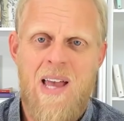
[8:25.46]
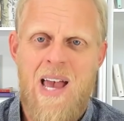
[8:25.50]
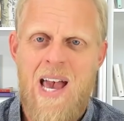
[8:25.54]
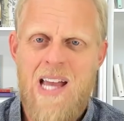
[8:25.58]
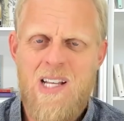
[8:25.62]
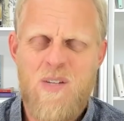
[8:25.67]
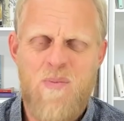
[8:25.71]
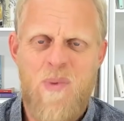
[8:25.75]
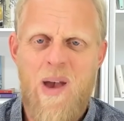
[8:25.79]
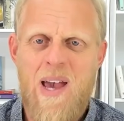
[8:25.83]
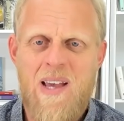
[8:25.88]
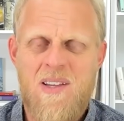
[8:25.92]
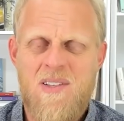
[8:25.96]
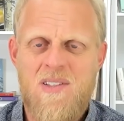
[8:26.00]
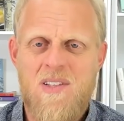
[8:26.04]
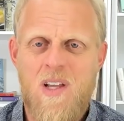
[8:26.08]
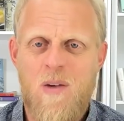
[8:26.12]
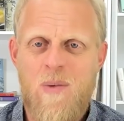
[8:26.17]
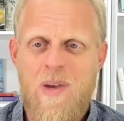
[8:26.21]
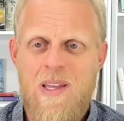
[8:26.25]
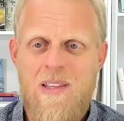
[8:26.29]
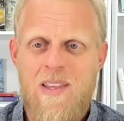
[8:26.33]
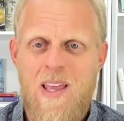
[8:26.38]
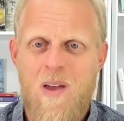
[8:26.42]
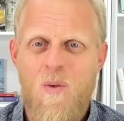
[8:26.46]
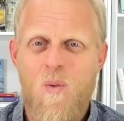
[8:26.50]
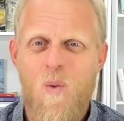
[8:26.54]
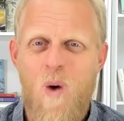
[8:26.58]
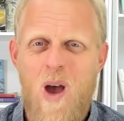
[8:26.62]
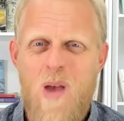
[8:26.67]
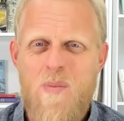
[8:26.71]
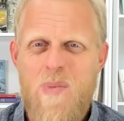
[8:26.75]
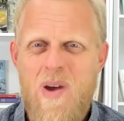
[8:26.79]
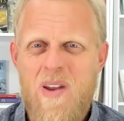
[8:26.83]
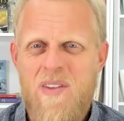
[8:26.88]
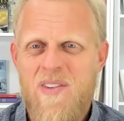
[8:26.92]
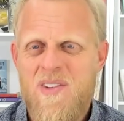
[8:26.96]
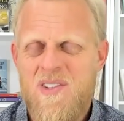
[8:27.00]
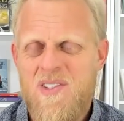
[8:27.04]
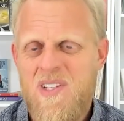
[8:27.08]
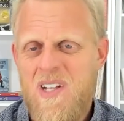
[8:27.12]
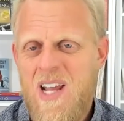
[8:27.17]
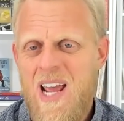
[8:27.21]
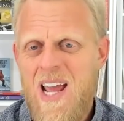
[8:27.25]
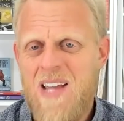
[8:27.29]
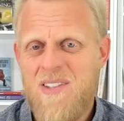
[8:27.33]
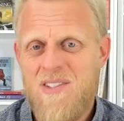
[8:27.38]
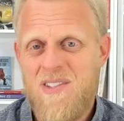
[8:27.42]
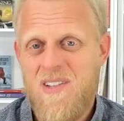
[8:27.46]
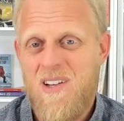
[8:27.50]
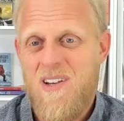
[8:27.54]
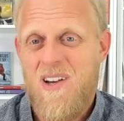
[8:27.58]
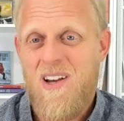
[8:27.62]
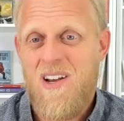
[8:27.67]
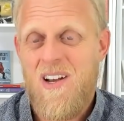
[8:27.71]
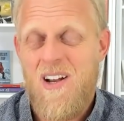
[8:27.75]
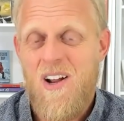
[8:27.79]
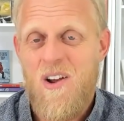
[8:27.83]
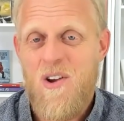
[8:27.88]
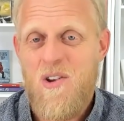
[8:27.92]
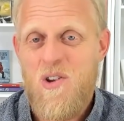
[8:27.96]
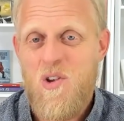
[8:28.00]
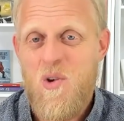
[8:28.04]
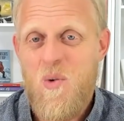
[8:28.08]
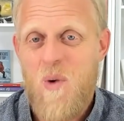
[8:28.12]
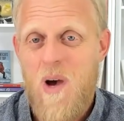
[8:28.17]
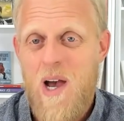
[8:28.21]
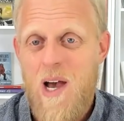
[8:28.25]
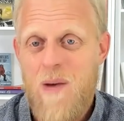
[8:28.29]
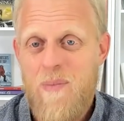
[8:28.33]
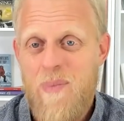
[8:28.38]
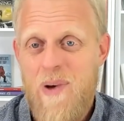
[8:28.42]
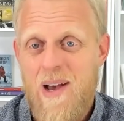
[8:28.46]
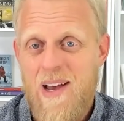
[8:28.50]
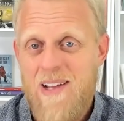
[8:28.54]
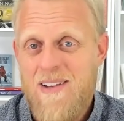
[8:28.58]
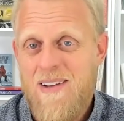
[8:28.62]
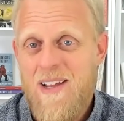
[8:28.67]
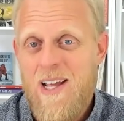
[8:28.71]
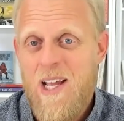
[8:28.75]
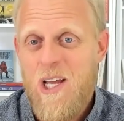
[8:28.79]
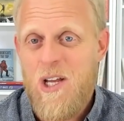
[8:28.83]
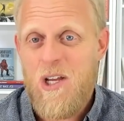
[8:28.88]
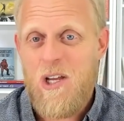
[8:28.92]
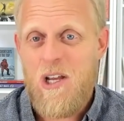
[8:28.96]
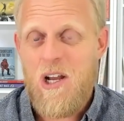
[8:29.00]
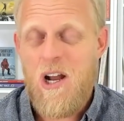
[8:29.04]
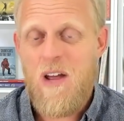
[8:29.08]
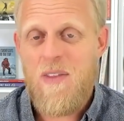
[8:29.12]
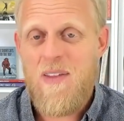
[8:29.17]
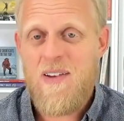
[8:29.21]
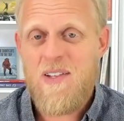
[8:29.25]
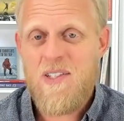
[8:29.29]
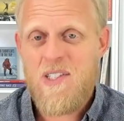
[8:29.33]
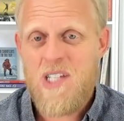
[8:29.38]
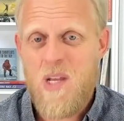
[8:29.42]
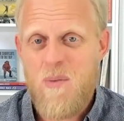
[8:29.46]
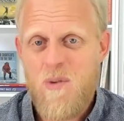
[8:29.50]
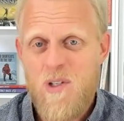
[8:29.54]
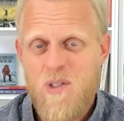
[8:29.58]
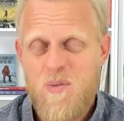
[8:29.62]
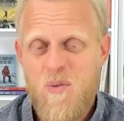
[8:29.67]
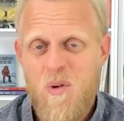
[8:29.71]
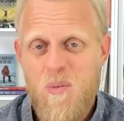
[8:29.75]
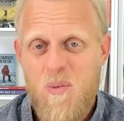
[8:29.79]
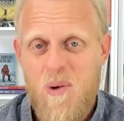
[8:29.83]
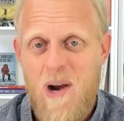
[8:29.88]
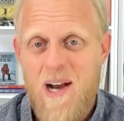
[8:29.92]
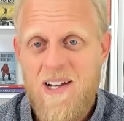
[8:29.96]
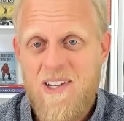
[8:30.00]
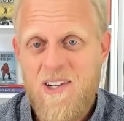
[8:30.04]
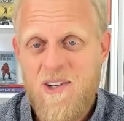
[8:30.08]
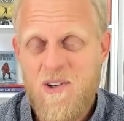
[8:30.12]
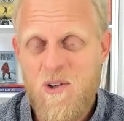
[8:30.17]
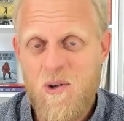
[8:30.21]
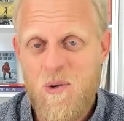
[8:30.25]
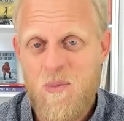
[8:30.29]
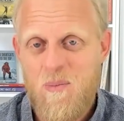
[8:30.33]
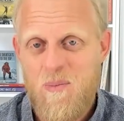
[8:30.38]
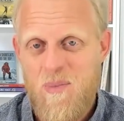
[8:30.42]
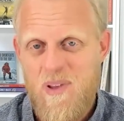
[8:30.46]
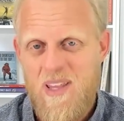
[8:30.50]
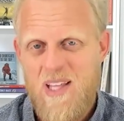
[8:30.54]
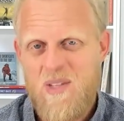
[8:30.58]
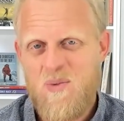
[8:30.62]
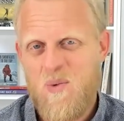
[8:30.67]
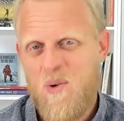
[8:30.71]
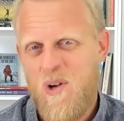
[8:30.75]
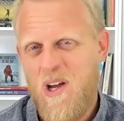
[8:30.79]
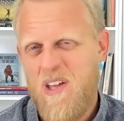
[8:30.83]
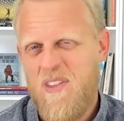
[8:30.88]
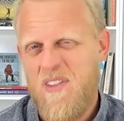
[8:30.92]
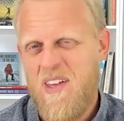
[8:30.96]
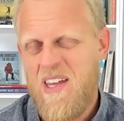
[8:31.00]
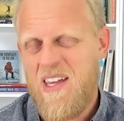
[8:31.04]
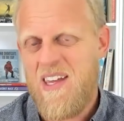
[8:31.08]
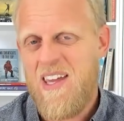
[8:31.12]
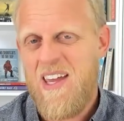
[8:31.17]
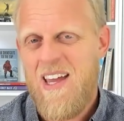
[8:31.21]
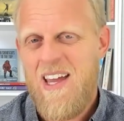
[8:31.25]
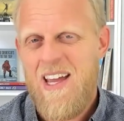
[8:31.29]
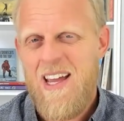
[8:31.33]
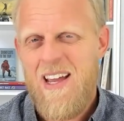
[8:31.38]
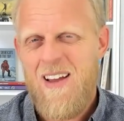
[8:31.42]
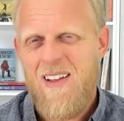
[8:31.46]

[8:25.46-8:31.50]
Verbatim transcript: hatchbacks. I mean, they're way better than sedans. I don't know who you are, but you know, they're just so much more practical. But that's what I think.